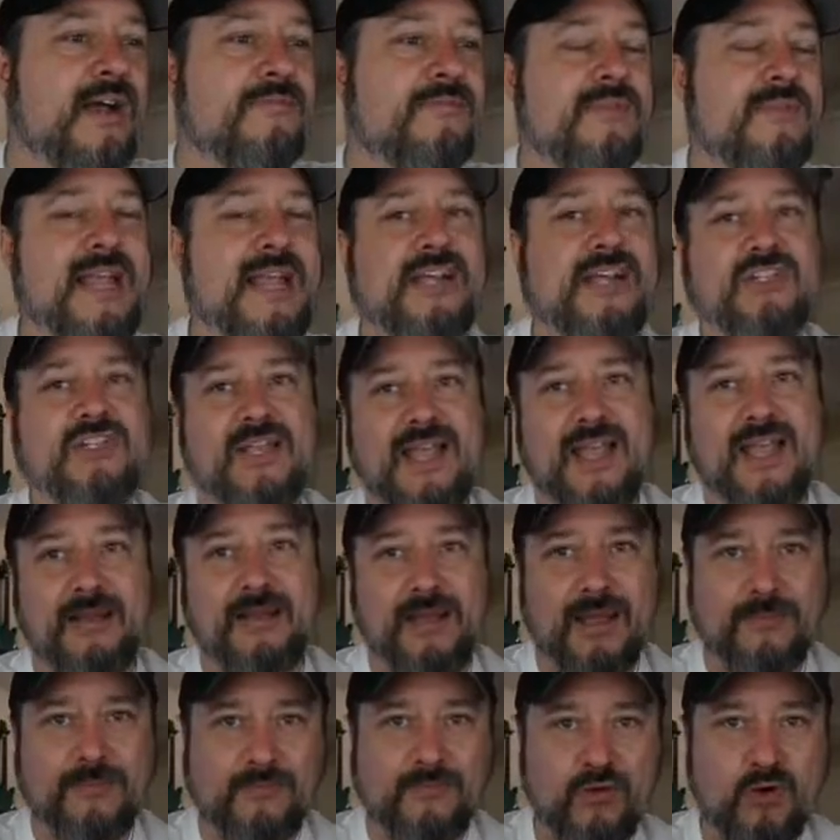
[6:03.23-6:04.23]
actually
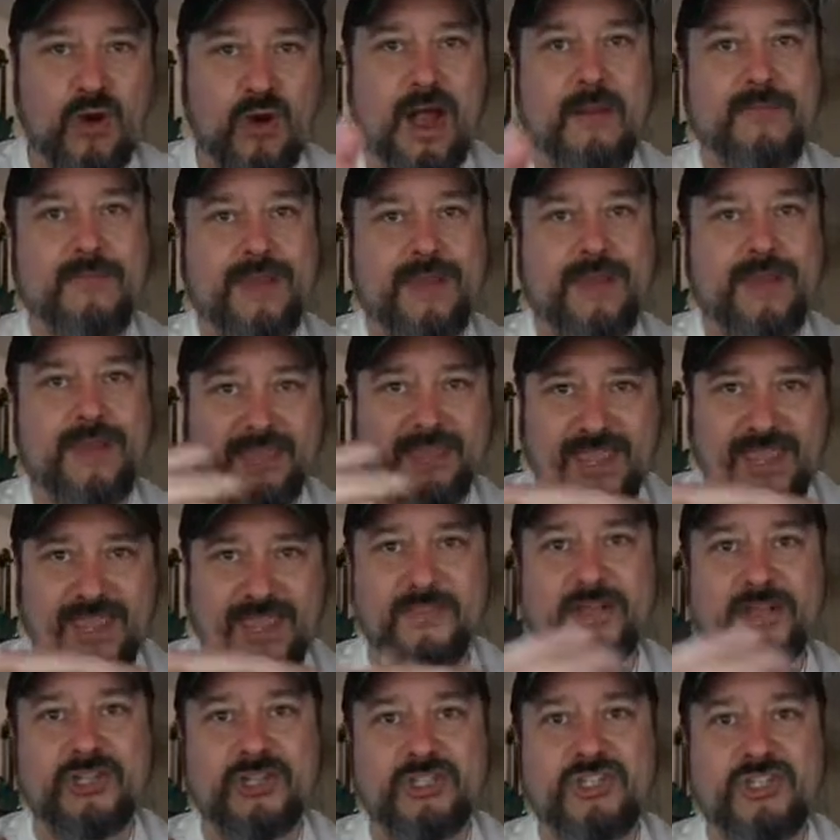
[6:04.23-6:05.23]
I'm cropping the
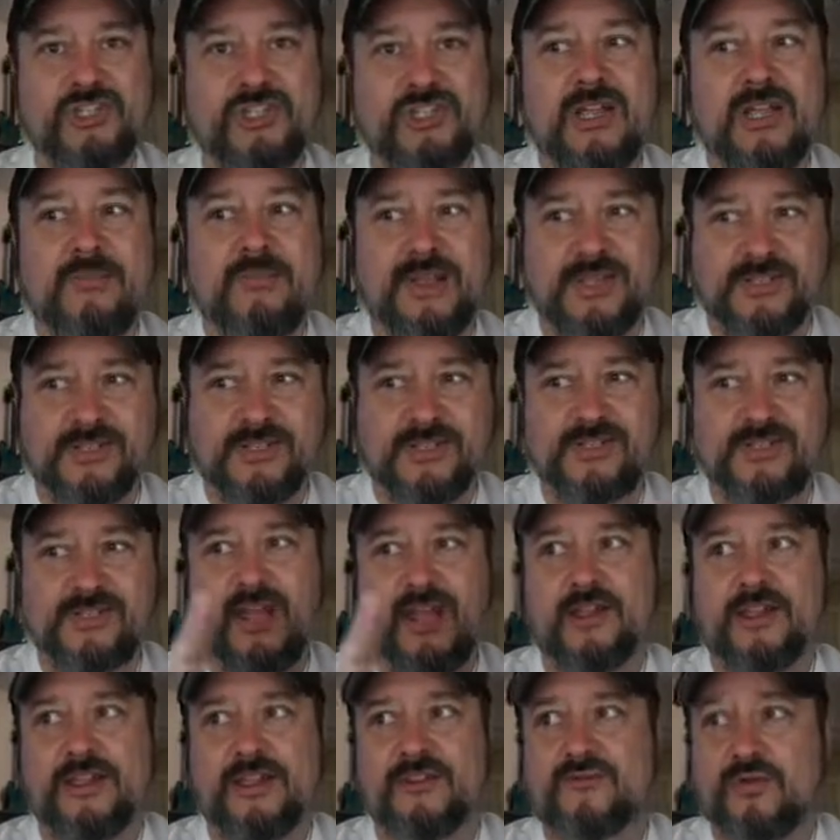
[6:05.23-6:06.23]
image because there's a lot
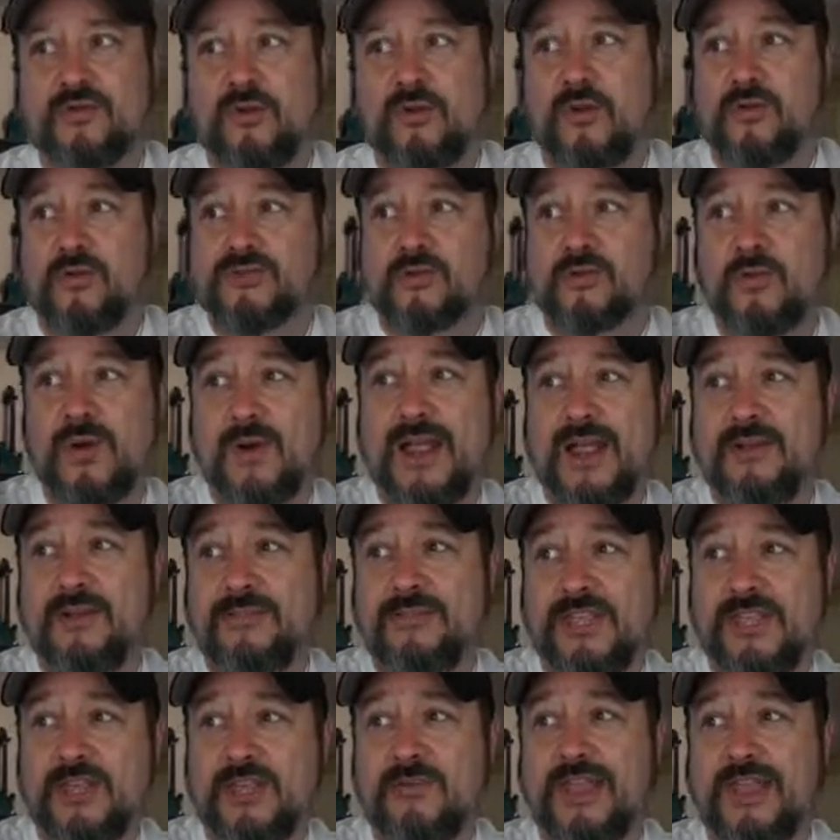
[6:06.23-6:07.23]
of controls around that
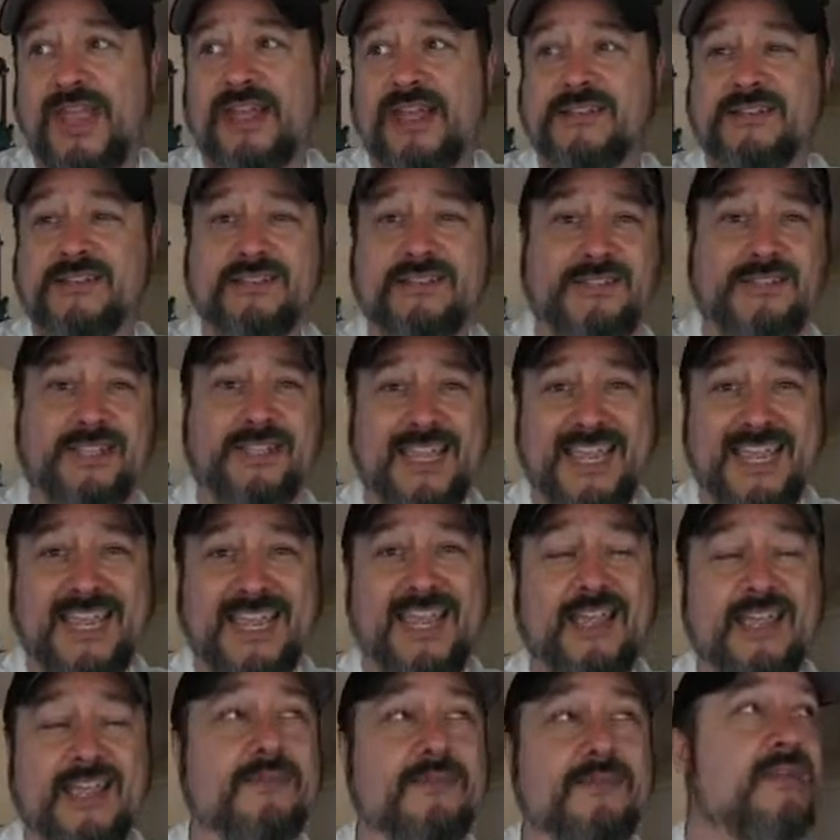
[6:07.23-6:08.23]
you can't
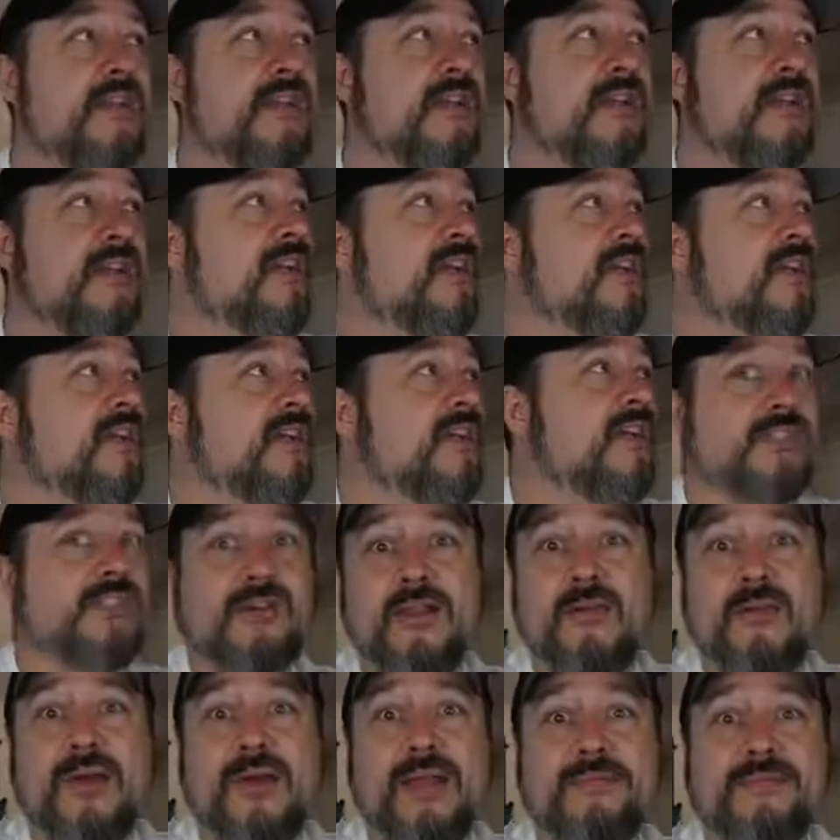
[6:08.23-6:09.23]
see. So
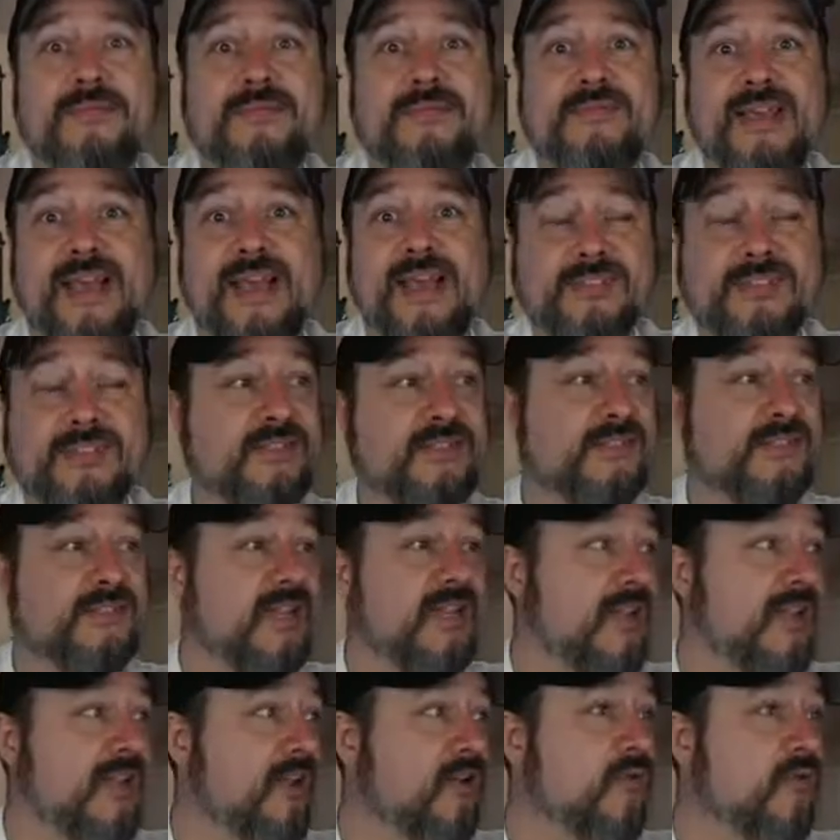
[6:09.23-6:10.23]
anyway, that's just
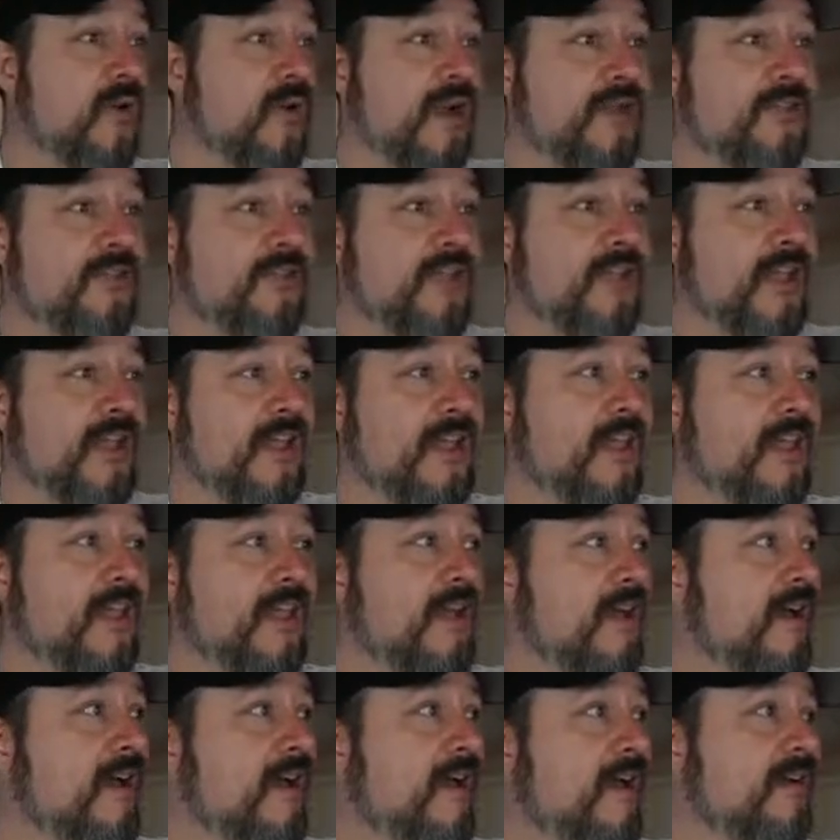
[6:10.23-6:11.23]
a quick thing.
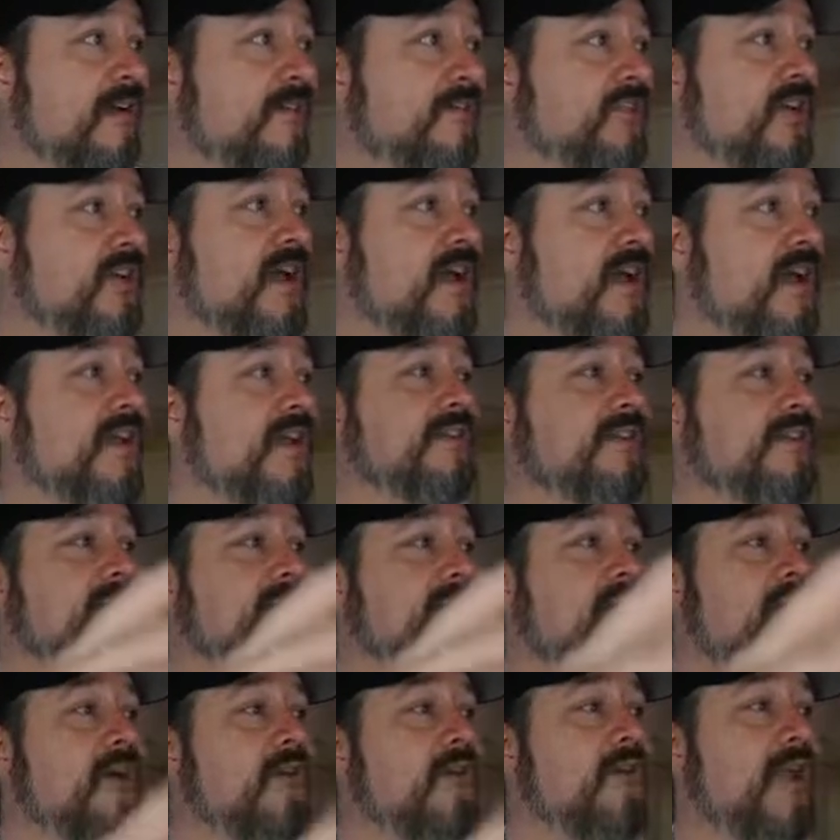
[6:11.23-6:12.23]
Shines in
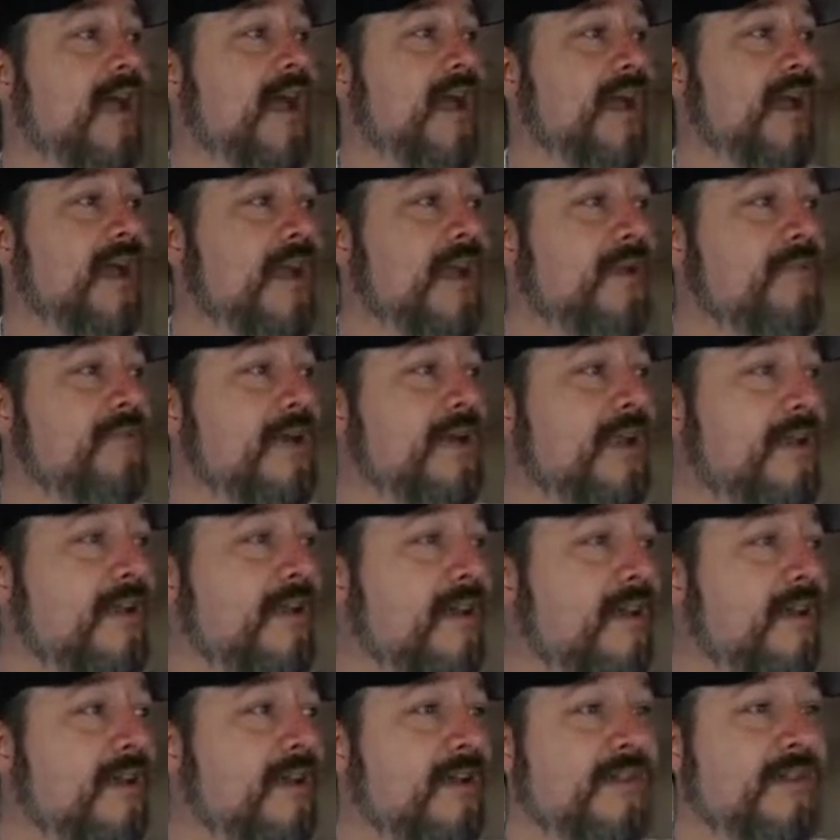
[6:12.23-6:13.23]
low light. I bet it
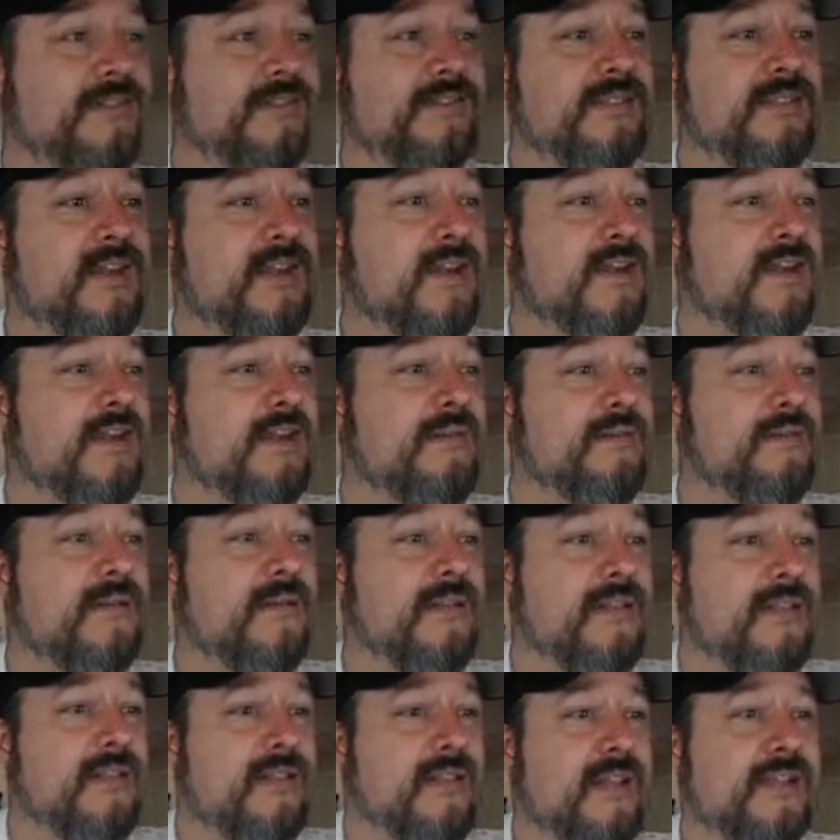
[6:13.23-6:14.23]
does.
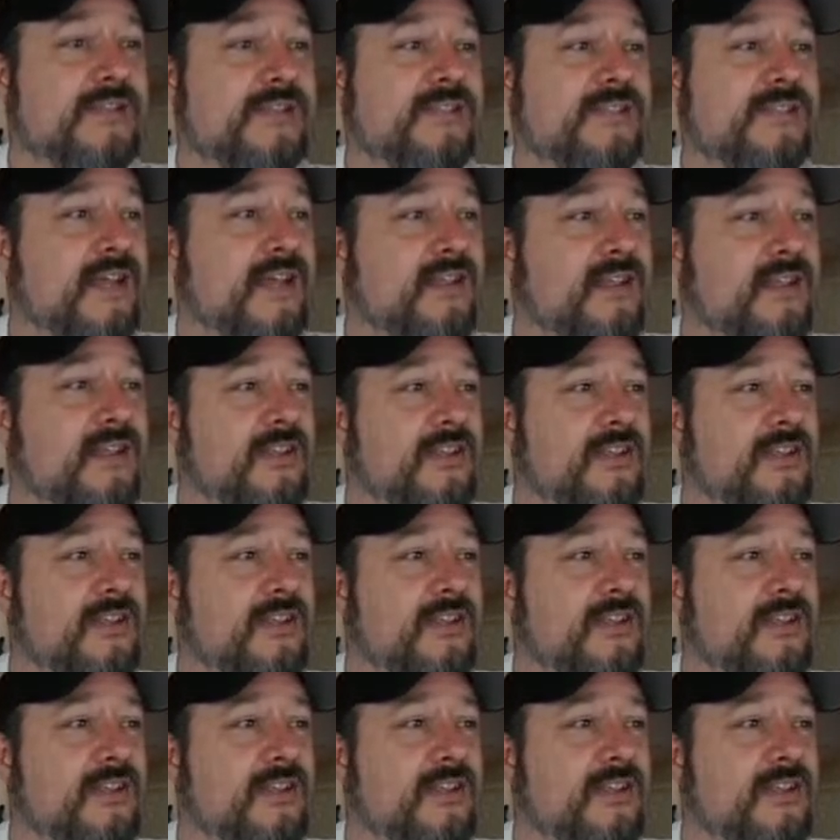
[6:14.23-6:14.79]
Like I said, you're